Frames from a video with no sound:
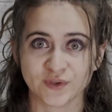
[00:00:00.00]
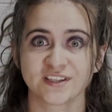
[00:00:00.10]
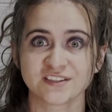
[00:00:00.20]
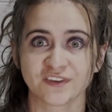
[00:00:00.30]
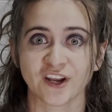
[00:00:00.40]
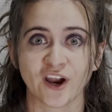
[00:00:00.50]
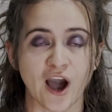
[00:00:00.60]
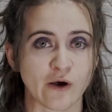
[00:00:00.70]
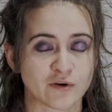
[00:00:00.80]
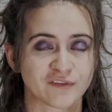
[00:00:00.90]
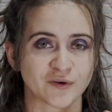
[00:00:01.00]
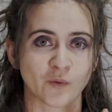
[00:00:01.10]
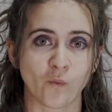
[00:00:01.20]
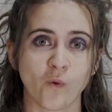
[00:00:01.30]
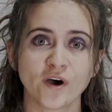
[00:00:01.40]
in this video, I'll
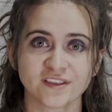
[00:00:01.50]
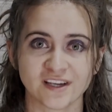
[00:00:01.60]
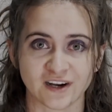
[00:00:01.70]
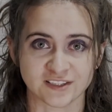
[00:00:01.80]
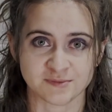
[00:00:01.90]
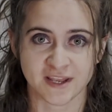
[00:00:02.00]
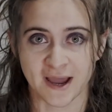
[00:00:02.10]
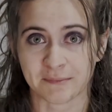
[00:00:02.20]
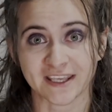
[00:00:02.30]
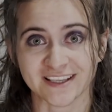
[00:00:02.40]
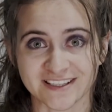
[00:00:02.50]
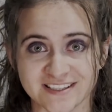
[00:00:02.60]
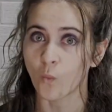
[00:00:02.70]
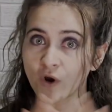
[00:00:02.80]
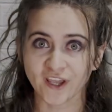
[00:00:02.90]
reveal what the ultimate app
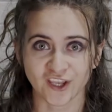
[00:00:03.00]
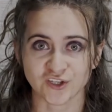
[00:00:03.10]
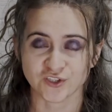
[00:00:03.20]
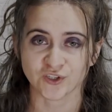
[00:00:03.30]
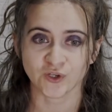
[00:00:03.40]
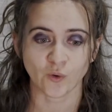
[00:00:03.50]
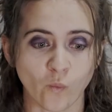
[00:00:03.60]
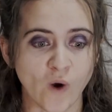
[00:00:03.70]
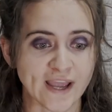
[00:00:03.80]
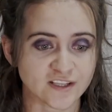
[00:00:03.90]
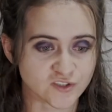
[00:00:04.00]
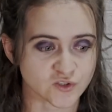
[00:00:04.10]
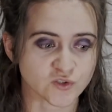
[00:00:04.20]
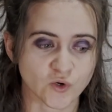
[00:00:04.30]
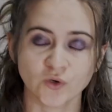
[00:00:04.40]
is, what it can do, why it's
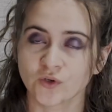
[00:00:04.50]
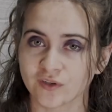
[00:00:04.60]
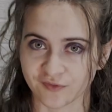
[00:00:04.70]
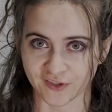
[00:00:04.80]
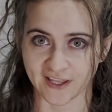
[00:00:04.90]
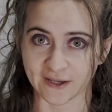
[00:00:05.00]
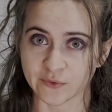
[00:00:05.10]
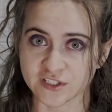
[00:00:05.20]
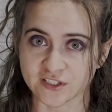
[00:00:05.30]
so good for language